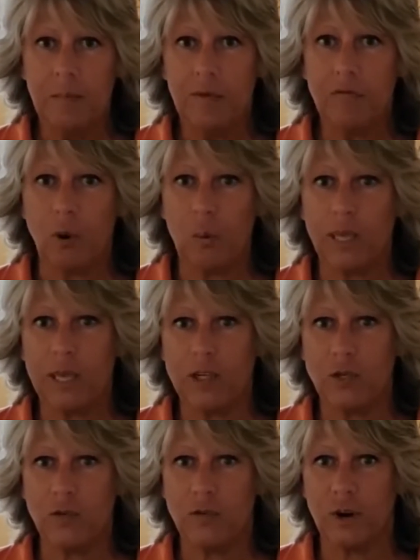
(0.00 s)
Before we
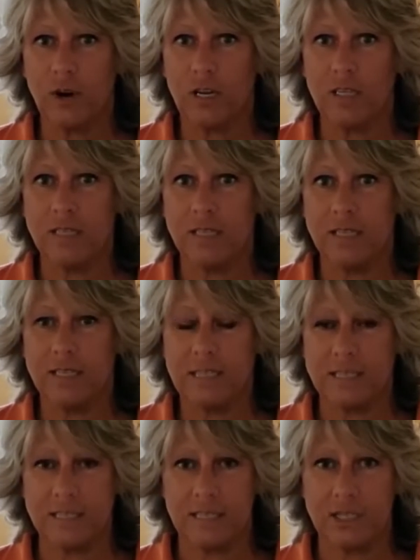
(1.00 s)
get too far into the
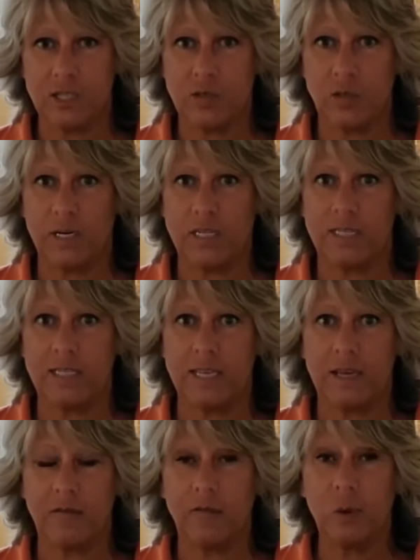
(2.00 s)
season, I just wanted to
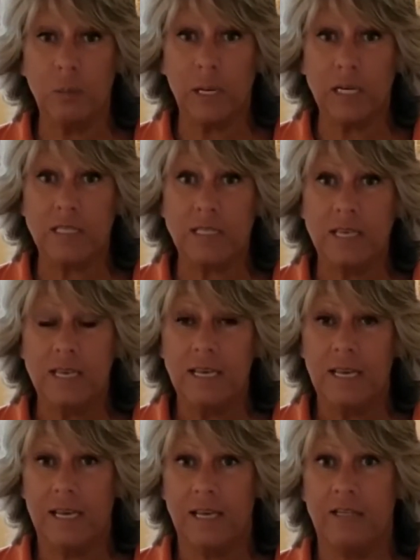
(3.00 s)
take a few minutes
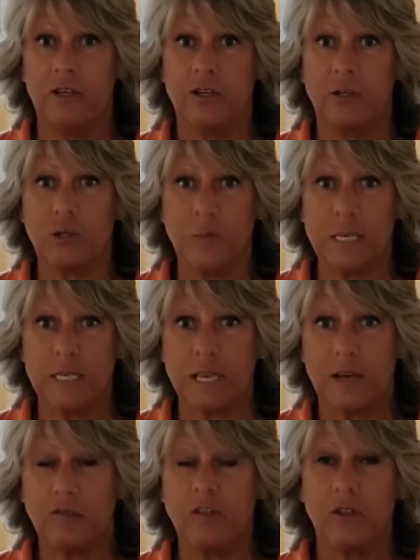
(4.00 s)
and introduce
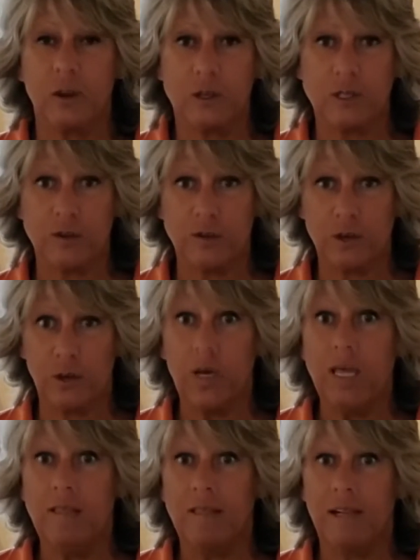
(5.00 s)
myself to those of you
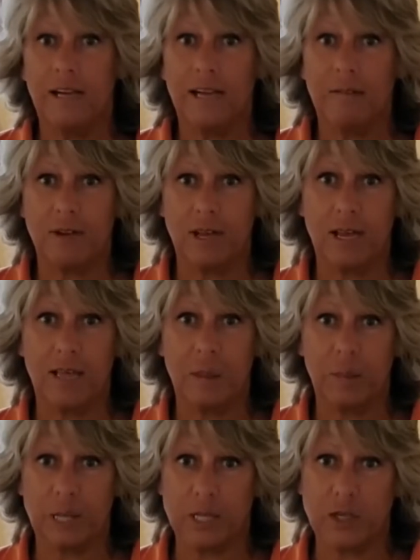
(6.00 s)
that I have not had
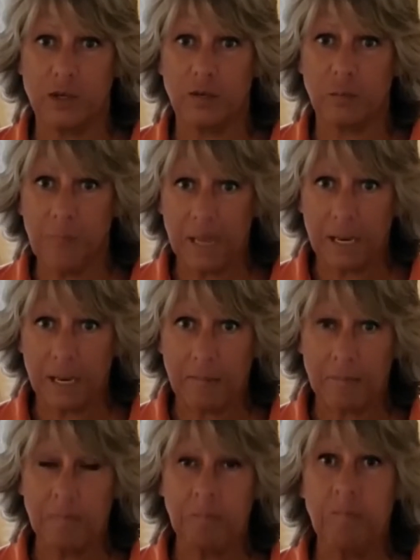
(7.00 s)
the pleasure of
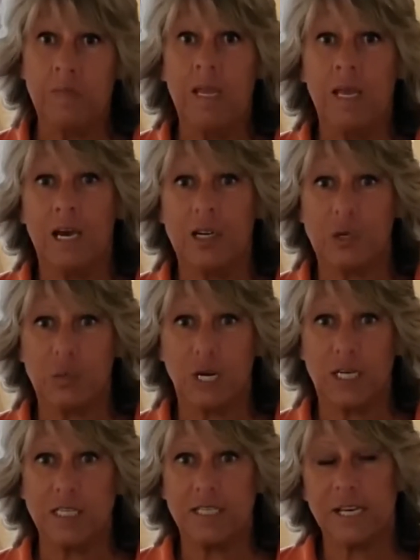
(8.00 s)
meeting. I just
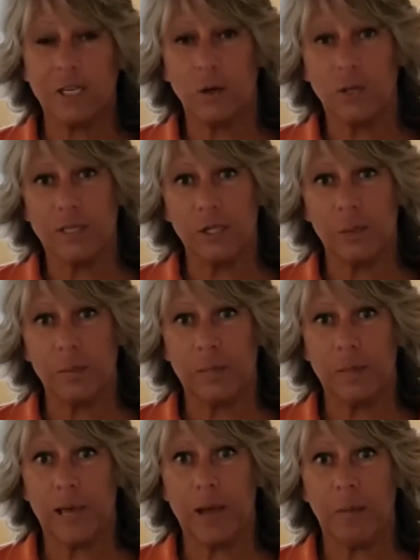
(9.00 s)
wanted to tell you a little bit
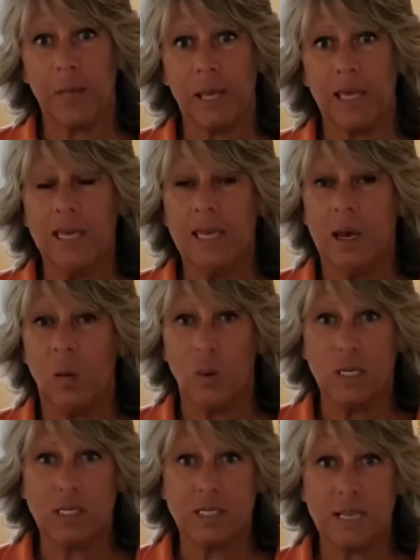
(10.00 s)
about me and
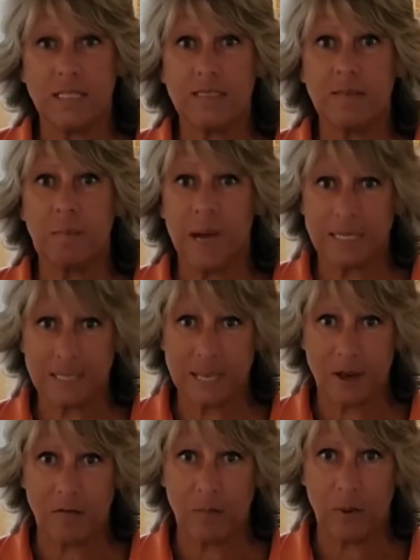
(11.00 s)
what sets
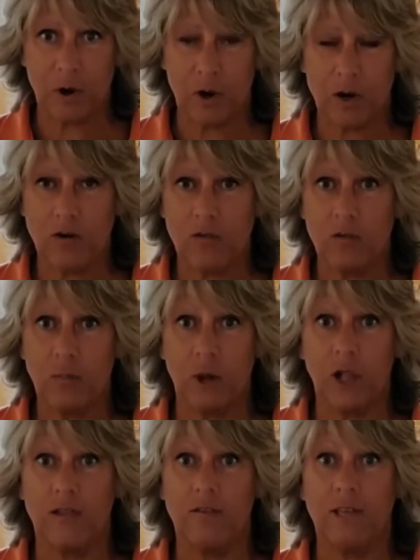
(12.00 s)
myself apart from
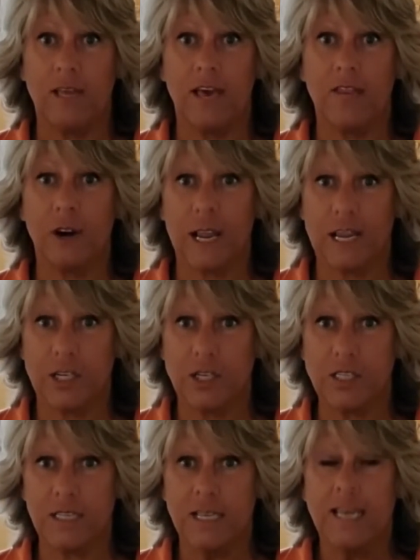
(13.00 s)
all of the other
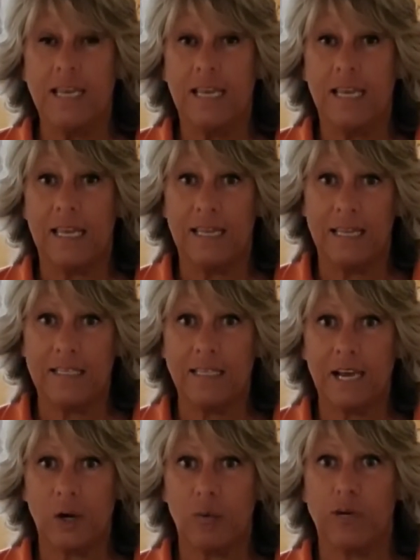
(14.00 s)
agents in the
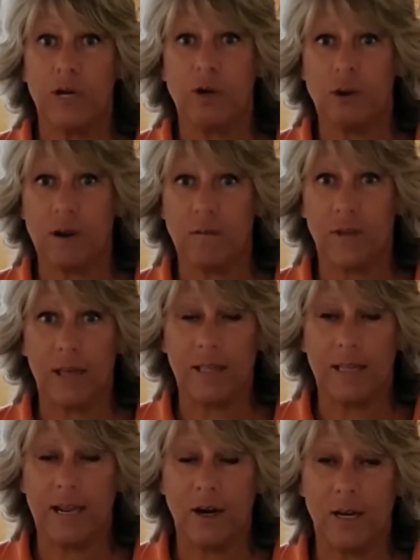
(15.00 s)
entire Rio Grande
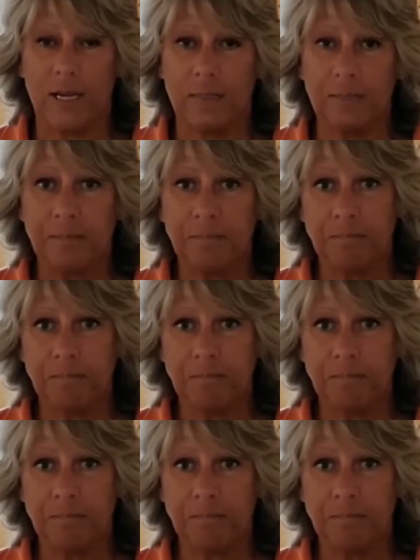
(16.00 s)
Valley area.